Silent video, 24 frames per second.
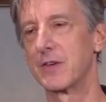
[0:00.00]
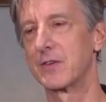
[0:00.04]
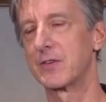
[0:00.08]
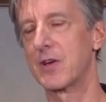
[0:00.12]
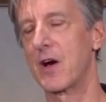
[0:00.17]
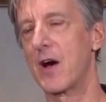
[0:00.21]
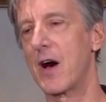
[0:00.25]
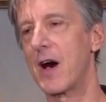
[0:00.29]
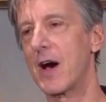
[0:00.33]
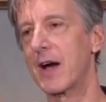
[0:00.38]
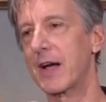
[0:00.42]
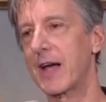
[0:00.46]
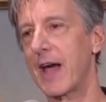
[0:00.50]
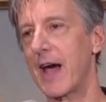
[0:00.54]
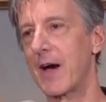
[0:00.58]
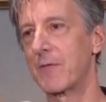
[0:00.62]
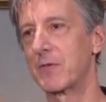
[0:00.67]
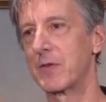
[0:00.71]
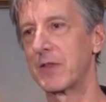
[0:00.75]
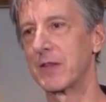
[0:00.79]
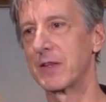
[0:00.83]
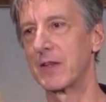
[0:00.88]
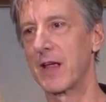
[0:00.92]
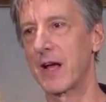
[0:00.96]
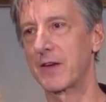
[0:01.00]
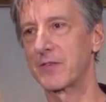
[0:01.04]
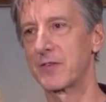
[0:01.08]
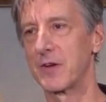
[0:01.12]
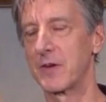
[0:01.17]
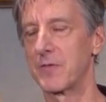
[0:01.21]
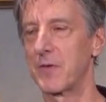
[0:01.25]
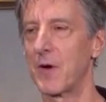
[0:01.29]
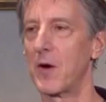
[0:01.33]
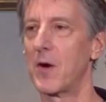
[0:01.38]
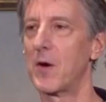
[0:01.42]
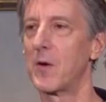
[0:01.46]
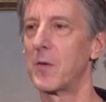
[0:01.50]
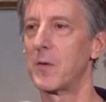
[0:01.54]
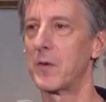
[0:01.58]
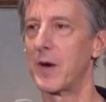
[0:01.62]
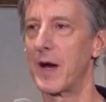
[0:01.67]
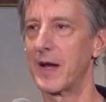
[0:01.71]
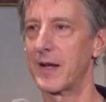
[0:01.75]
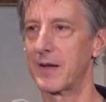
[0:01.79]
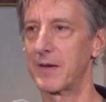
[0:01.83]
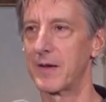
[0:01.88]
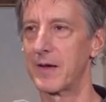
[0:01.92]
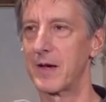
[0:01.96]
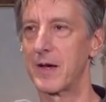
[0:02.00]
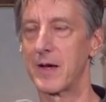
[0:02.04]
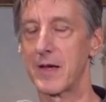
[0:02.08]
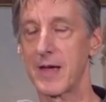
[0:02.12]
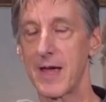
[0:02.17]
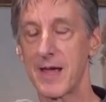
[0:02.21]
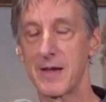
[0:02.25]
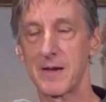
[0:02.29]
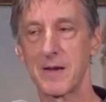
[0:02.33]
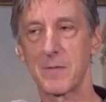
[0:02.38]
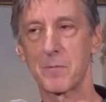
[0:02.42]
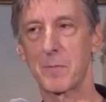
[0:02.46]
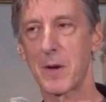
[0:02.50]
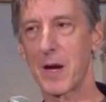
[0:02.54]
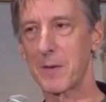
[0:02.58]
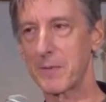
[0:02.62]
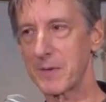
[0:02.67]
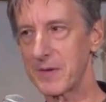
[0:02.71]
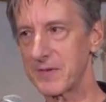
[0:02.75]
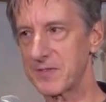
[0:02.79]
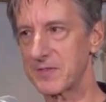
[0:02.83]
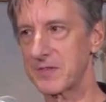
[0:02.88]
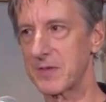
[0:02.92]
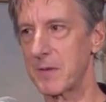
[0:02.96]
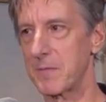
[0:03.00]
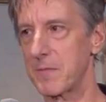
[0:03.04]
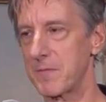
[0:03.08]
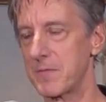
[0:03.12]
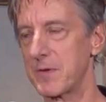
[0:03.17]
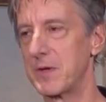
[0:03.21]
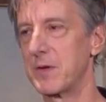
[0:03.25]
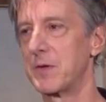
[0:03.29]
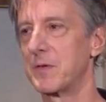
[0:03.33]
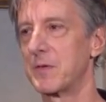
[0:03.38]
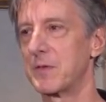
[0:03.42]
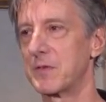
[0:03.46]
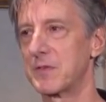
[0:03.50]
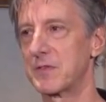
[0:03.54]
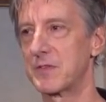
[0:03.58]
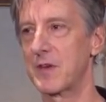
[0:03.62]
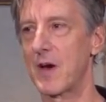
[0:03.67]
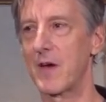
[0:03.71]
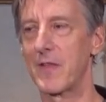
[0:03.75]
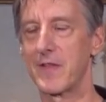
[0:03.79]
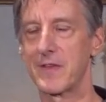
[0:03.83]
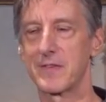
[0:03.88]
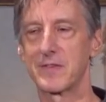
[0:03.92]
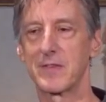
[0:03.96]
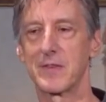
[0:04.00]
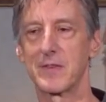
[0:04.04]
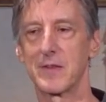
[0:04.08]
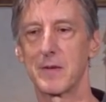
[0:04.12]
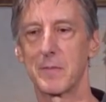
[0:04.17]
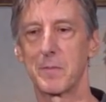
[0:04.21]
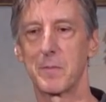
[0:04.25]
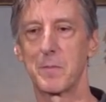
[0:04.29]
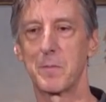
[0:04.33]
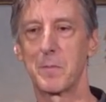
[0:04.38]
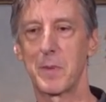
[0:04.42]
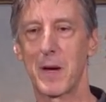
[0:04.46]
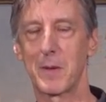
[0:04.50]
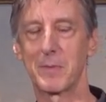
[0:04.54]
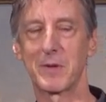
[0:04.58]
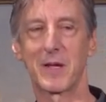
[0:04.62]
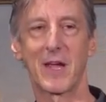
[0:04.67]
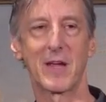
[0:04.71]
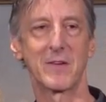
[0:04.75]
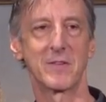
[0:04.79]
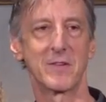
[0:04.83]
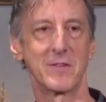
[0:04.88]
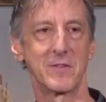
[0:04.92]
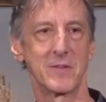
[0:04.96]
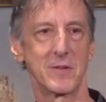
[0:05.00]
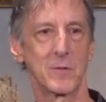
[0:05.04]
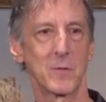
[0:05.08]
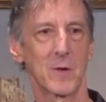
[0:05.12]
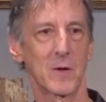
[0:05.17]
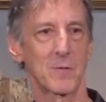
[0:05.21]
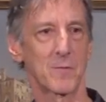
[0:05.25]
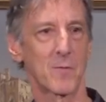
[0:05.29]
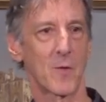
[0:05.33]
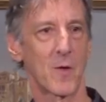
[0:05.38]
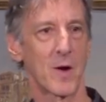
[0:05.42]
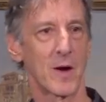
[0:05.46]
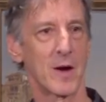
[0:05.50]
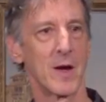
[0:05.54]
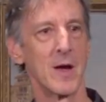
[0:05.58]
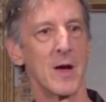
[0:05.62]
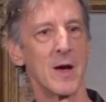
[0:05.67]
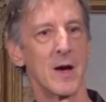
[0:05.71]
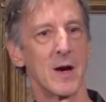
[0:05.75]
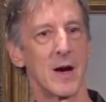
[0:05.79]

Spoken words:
talk after the election of, oh, like, and probably some of you saw this in the publications you work for,